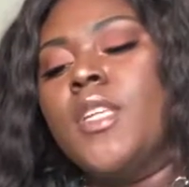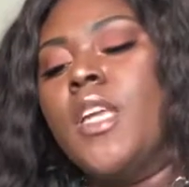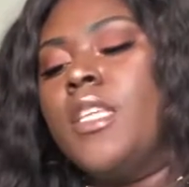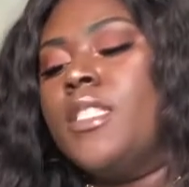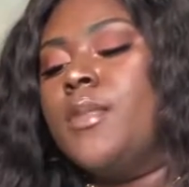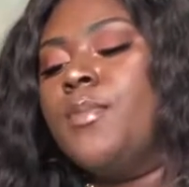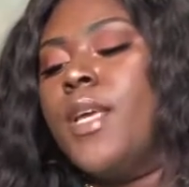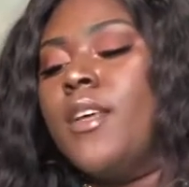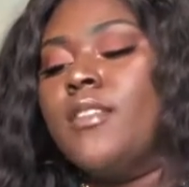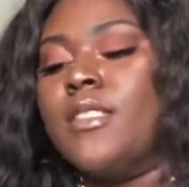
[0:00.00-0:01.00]
it
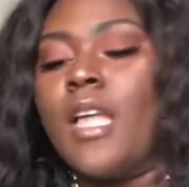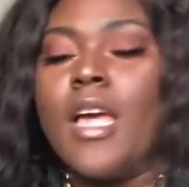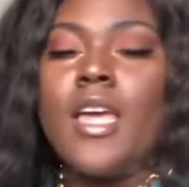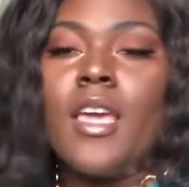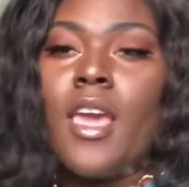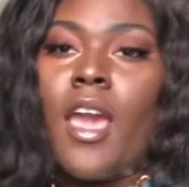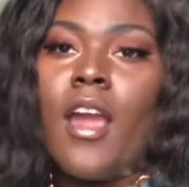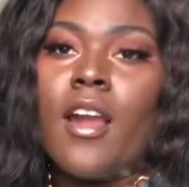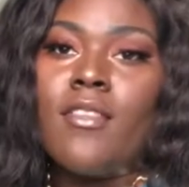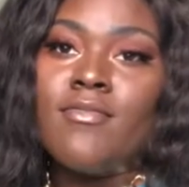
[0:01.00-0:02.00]
smells like
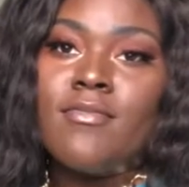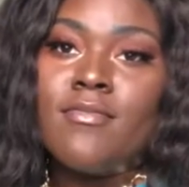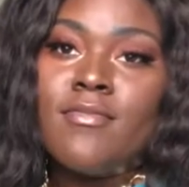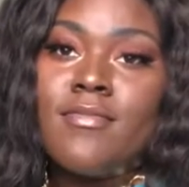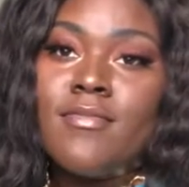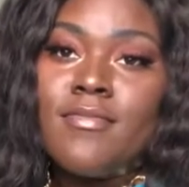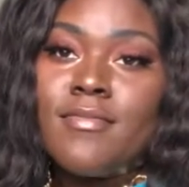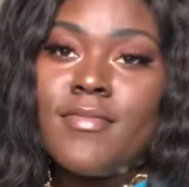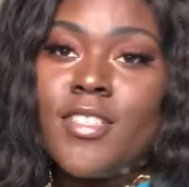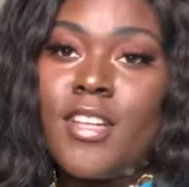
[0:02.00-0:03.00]
hair,
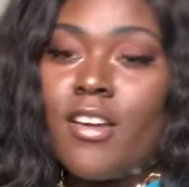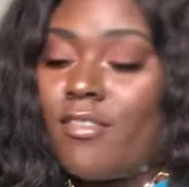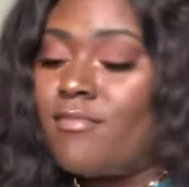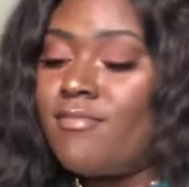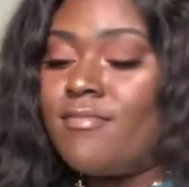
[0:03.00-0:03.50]
you know,